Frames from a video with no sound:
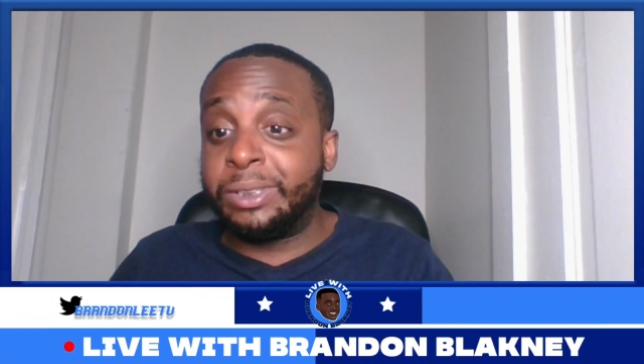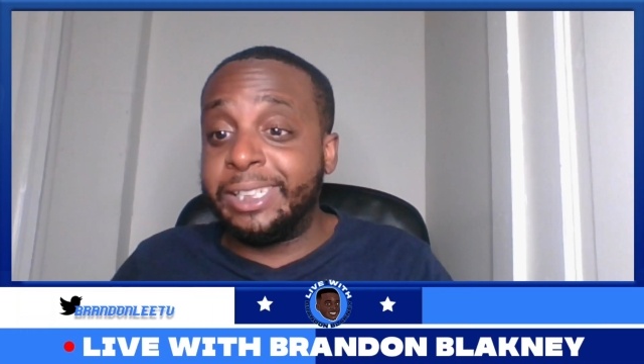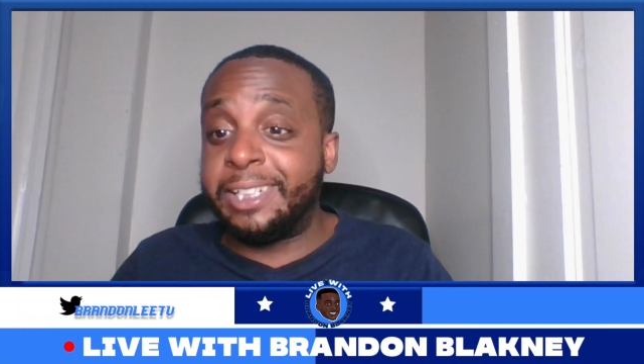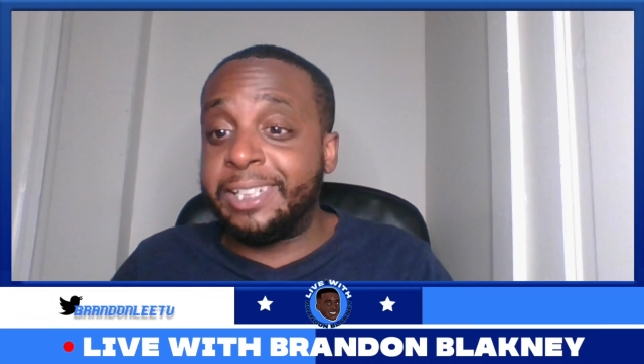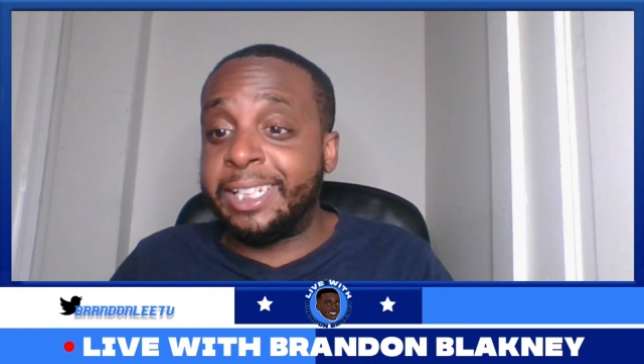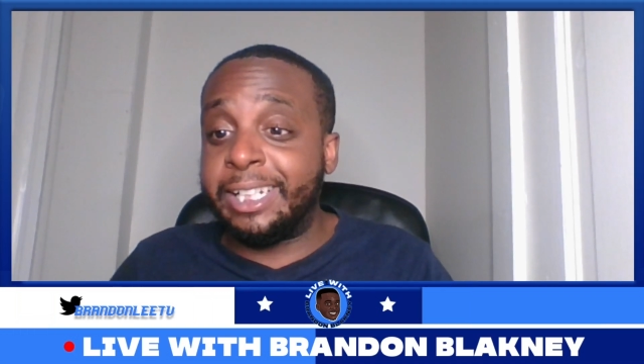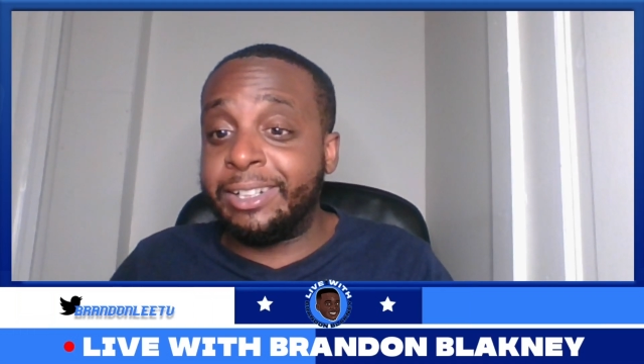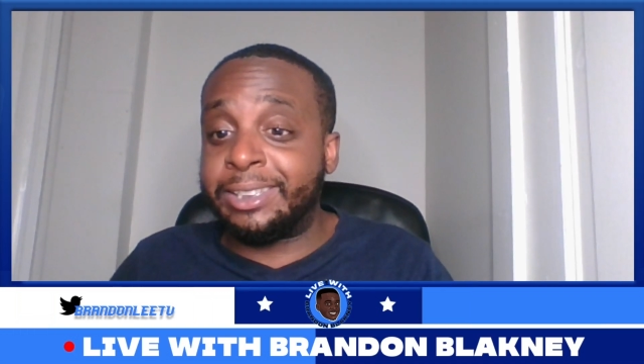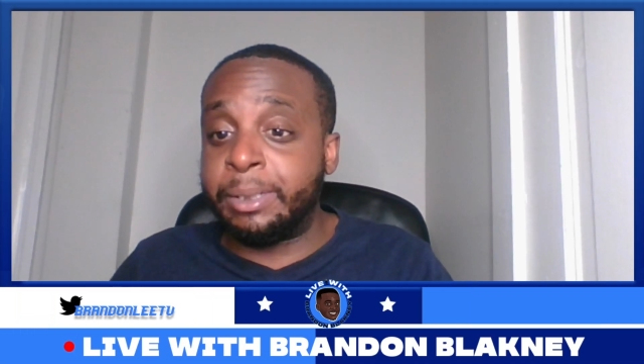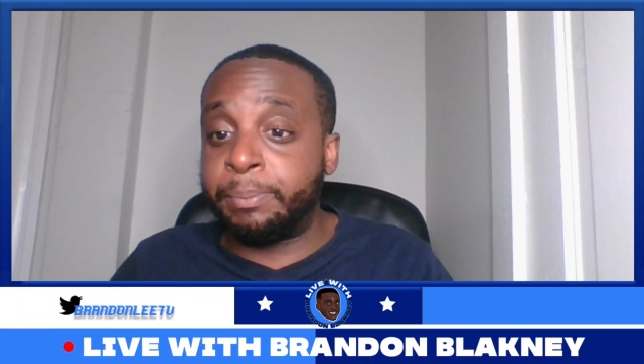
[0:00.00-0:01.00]
Dejanay
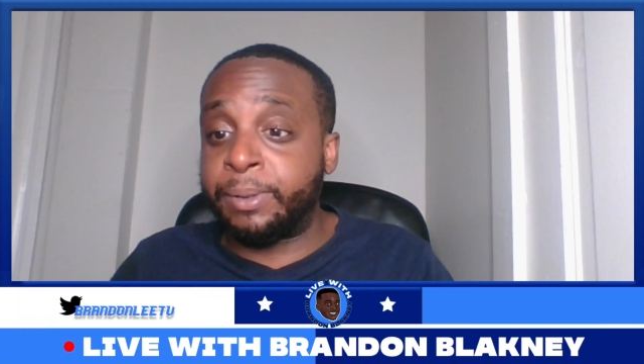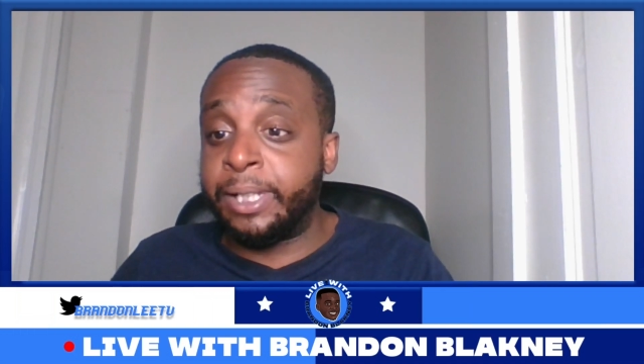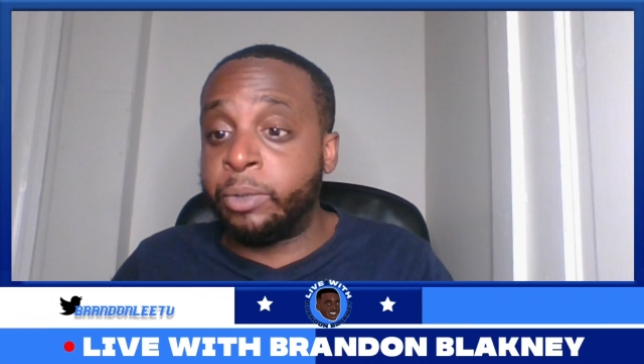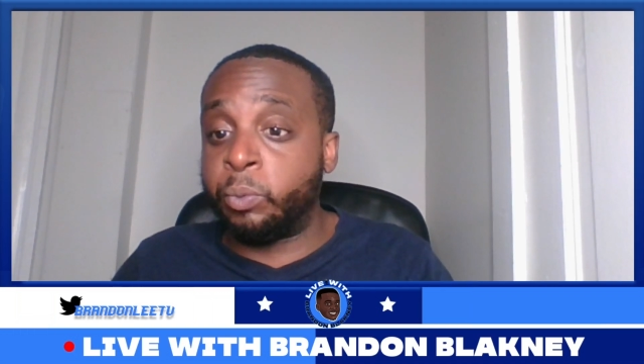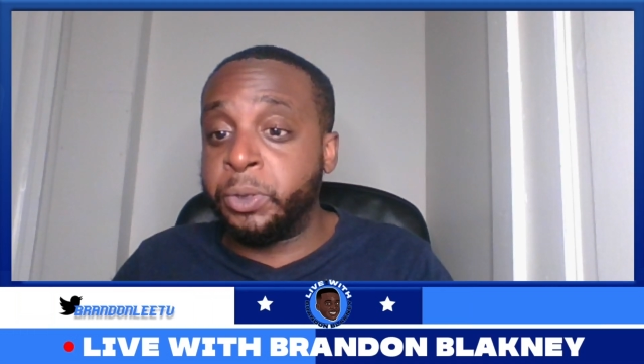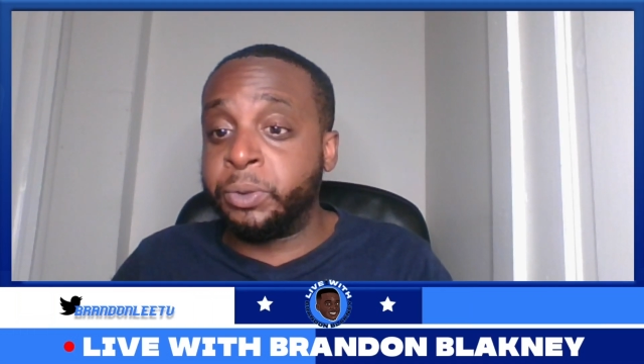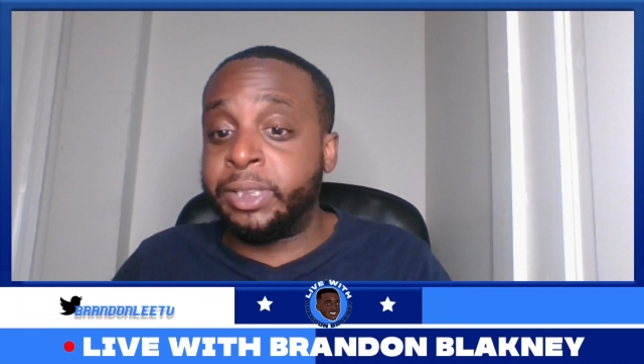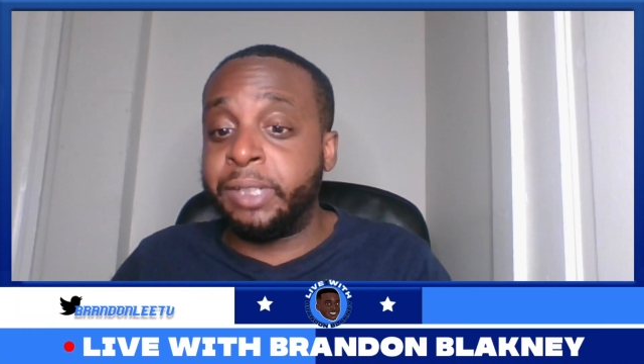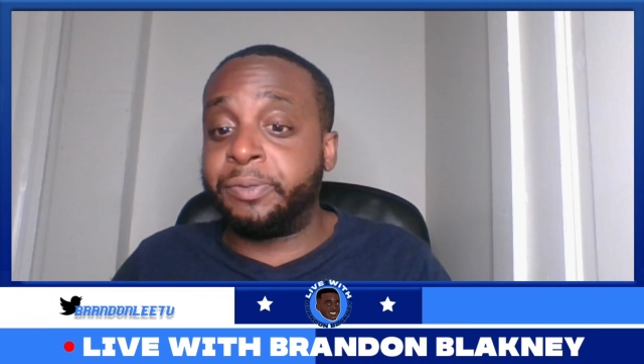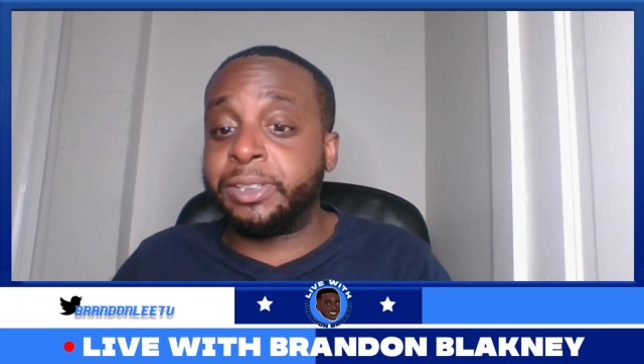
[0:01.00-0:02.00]
Carrington played real
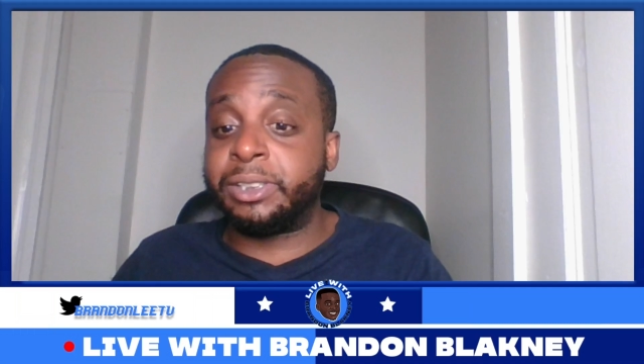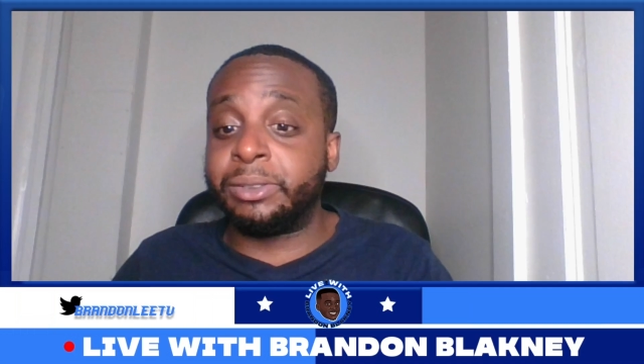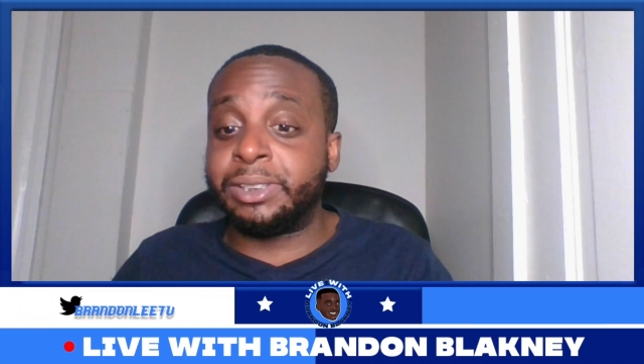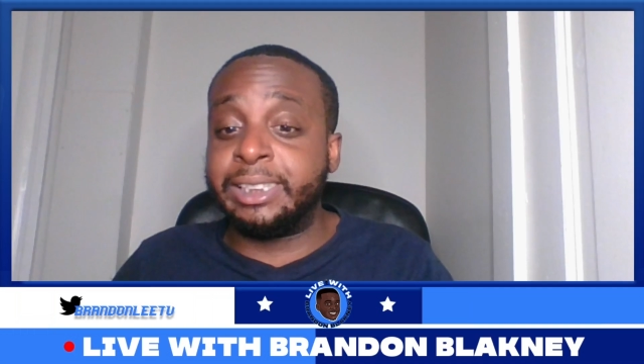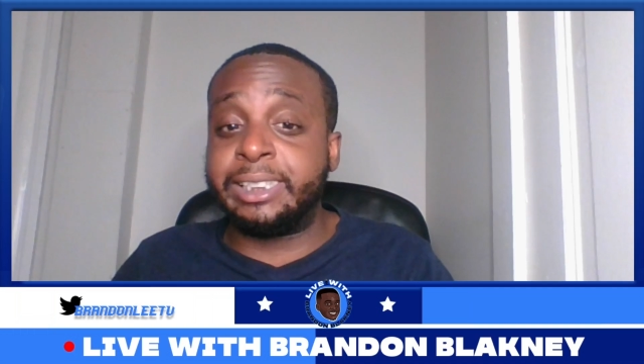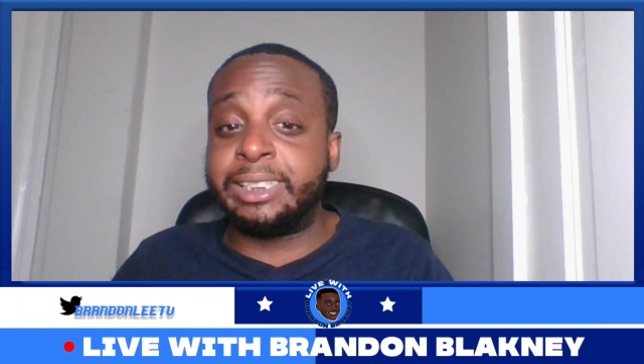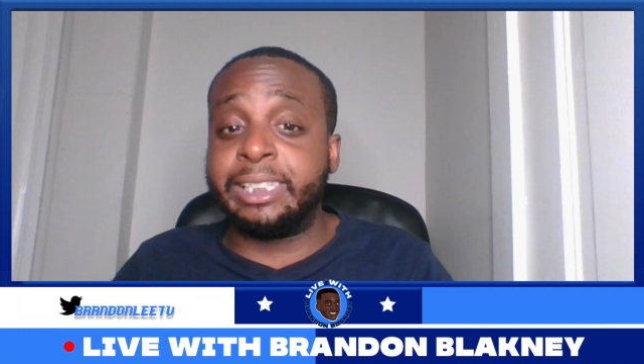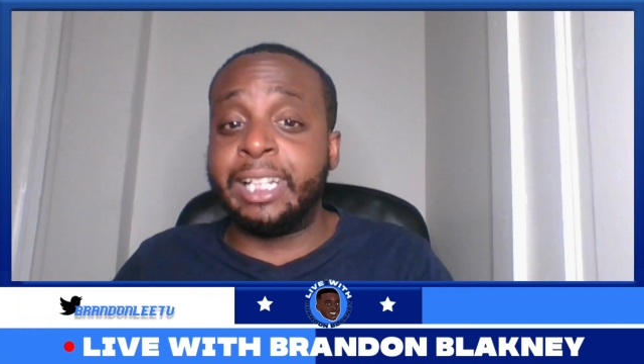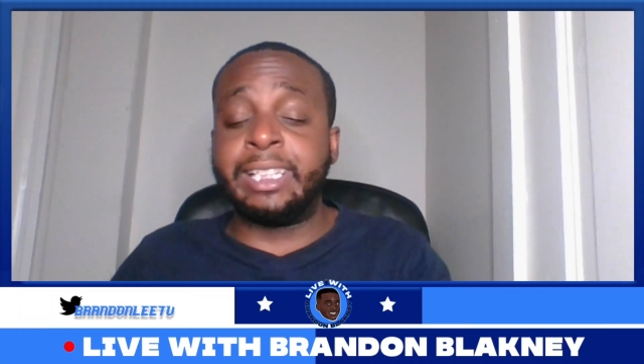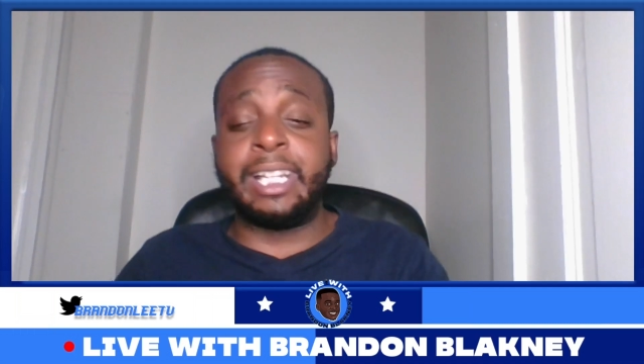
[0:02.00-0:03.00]
defense on CC
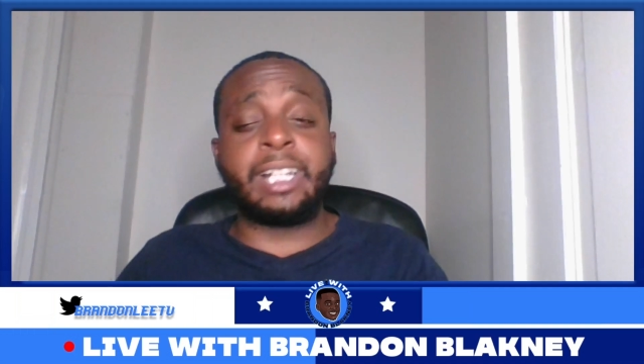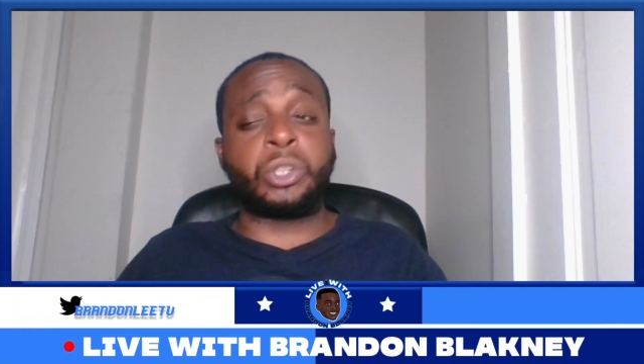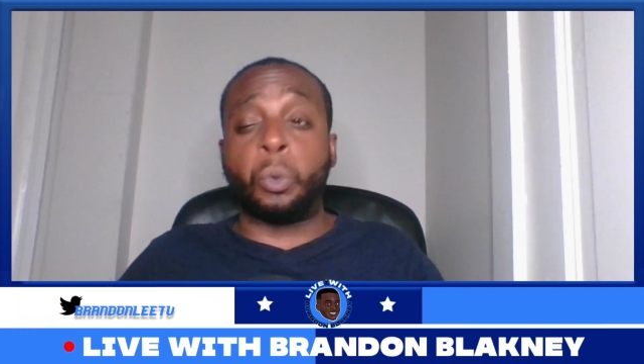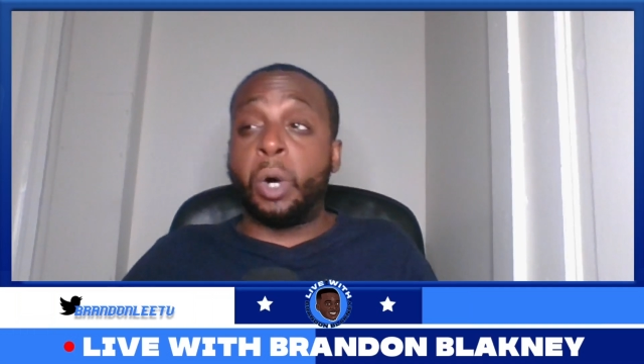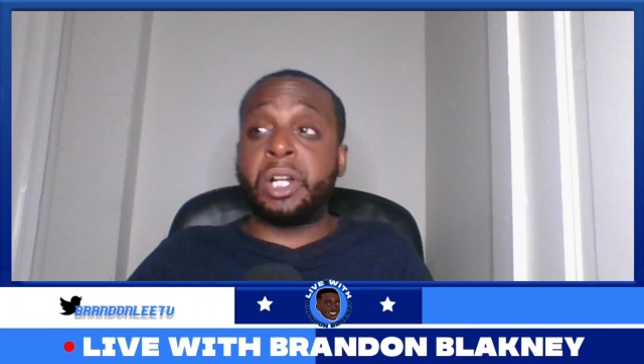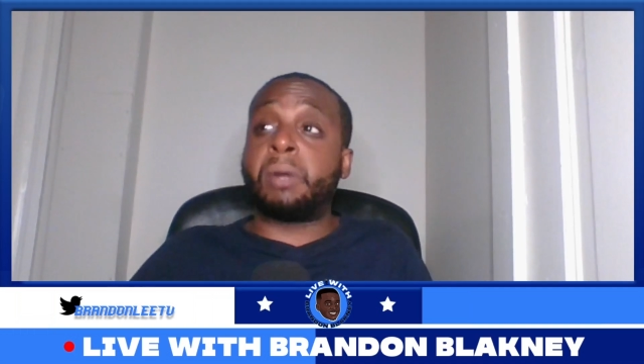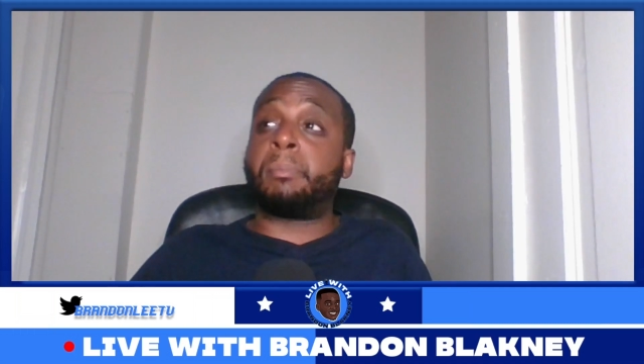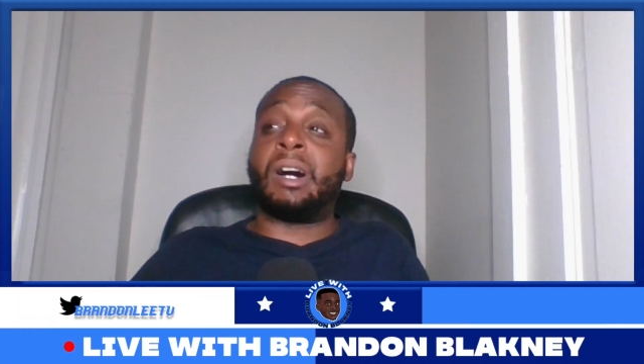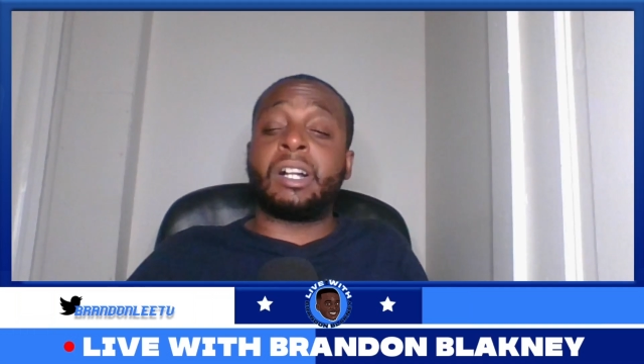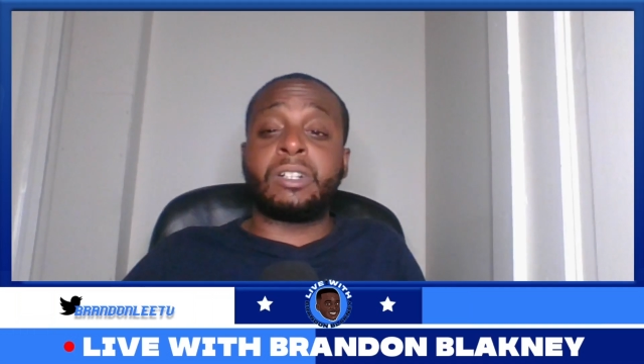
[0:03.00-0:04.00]
today. Yeah,
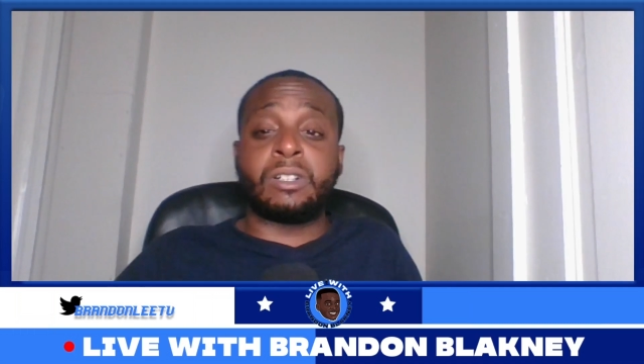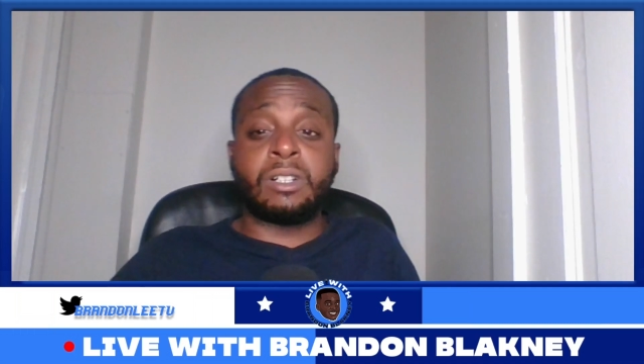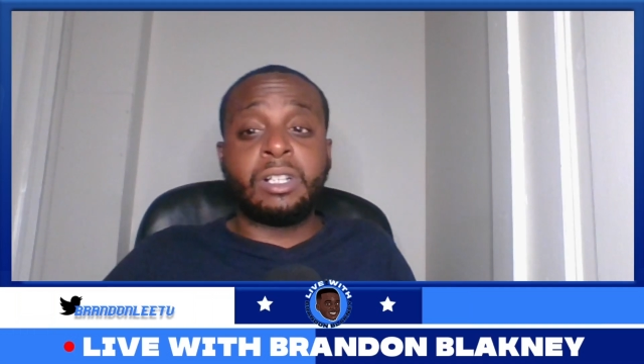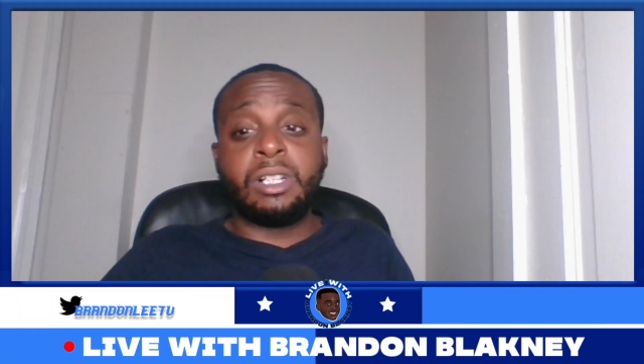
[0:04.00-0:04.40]
Dawana Bonner.